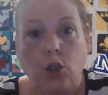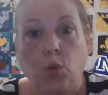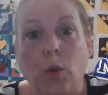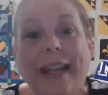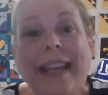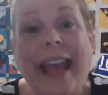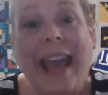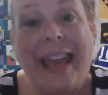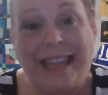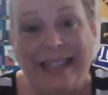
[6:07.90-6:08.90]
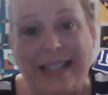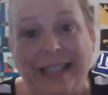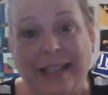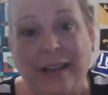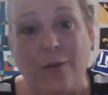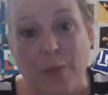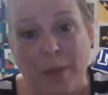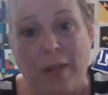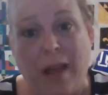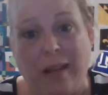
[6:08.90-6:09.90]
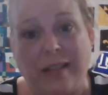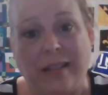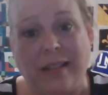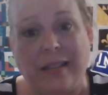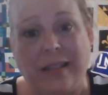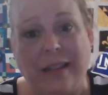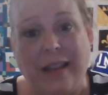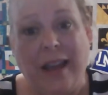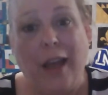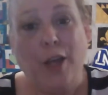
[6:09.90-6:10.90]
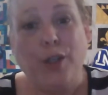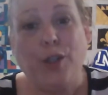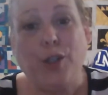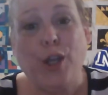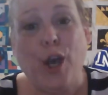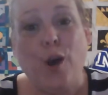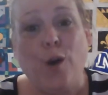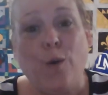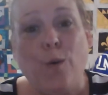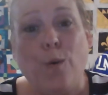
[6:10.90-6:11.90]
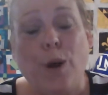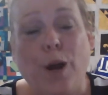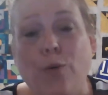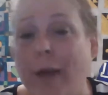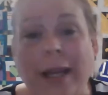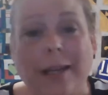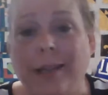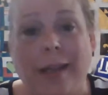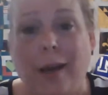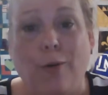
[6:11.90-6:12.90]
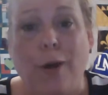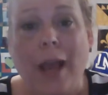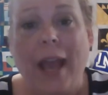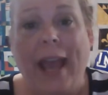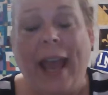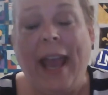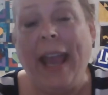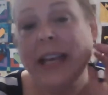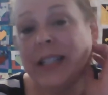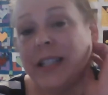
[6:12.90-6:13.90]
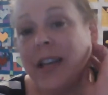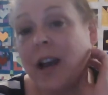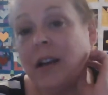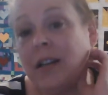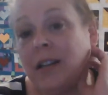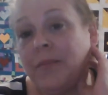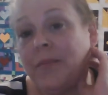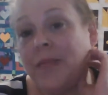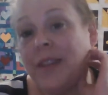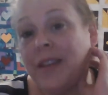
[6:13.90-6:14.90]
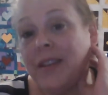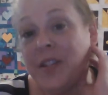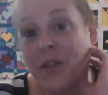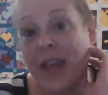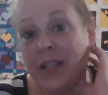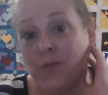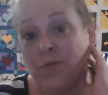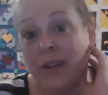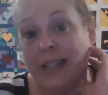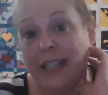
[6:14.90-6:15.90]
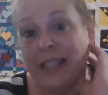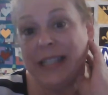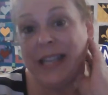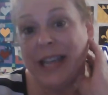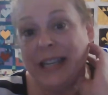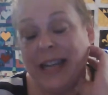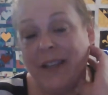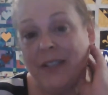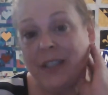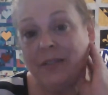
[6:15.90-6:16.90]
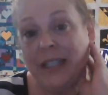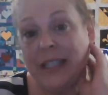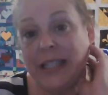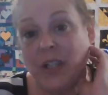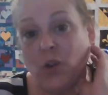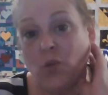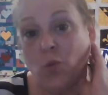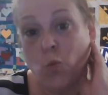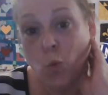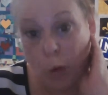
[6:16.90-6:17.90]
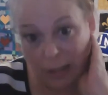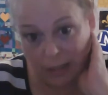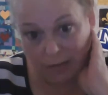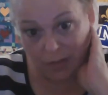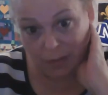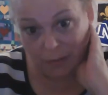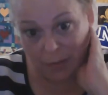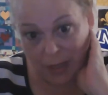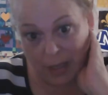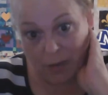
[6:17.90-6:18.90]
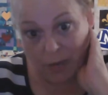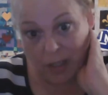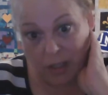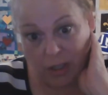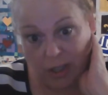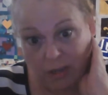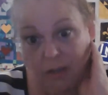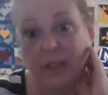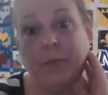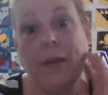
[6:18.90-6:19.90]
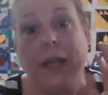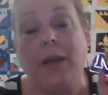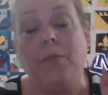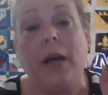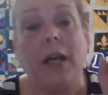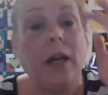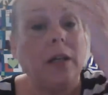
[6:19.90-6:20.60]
28 of my blocks, so ready to sew. And so that's really exciting. I've only sewn one of them, which I'll show you in a minute, but